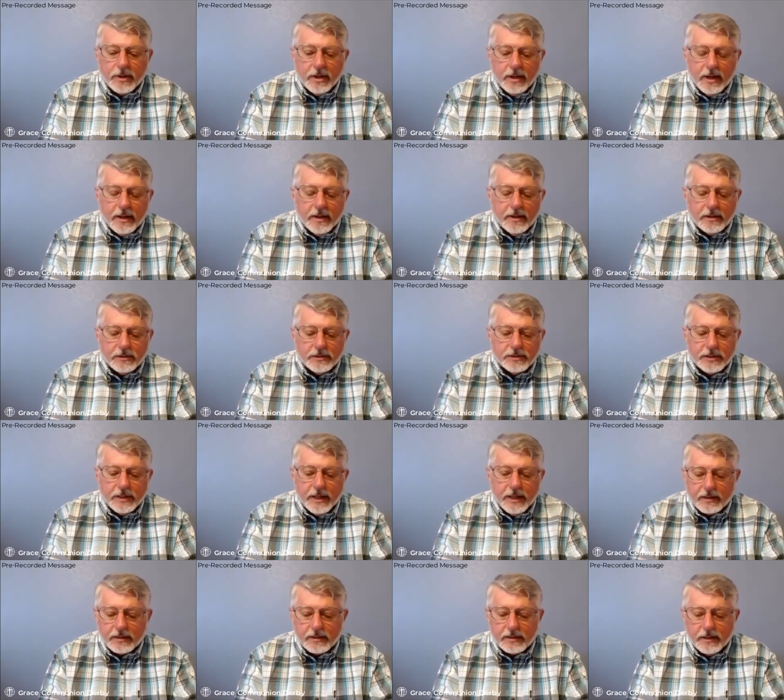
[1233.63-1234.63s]
to
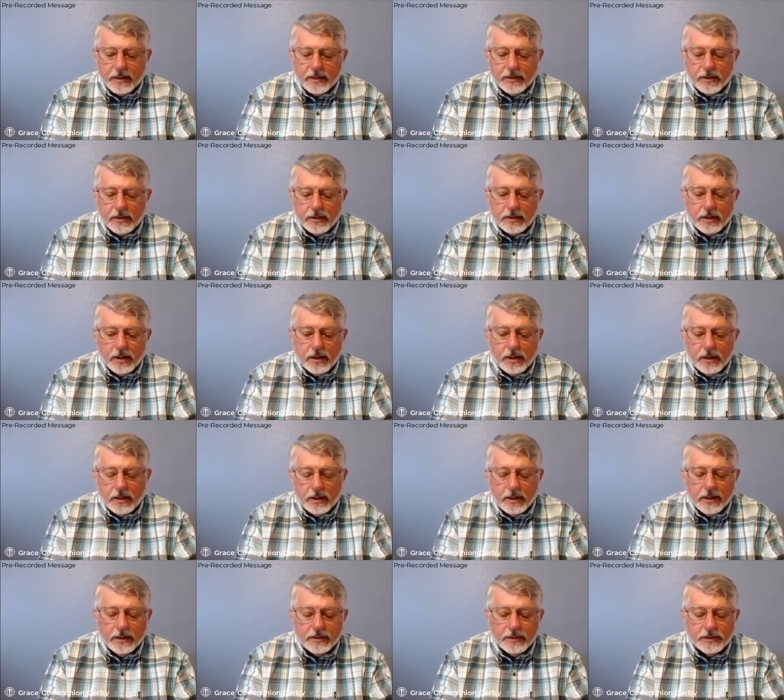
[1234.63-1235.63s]
intersect here, uh,
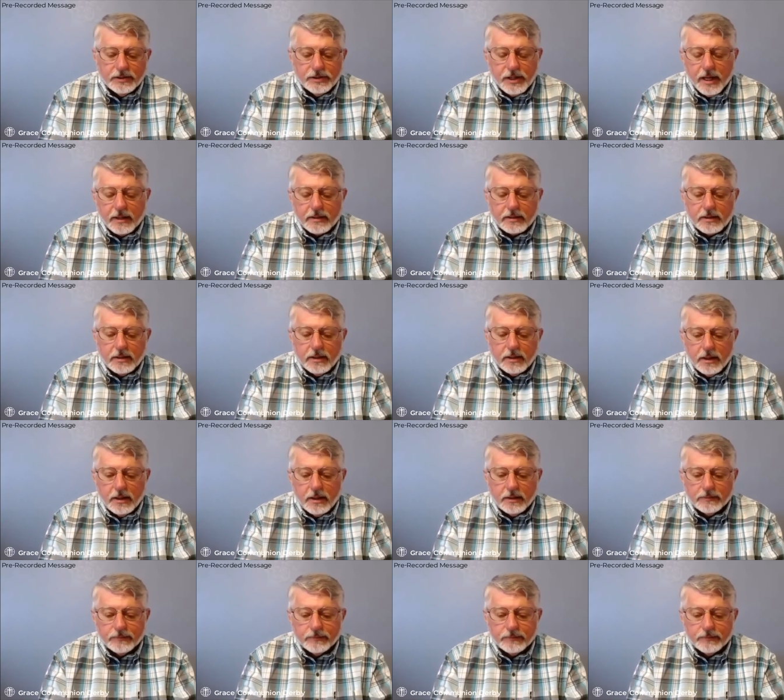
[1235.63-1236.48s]
inject a, a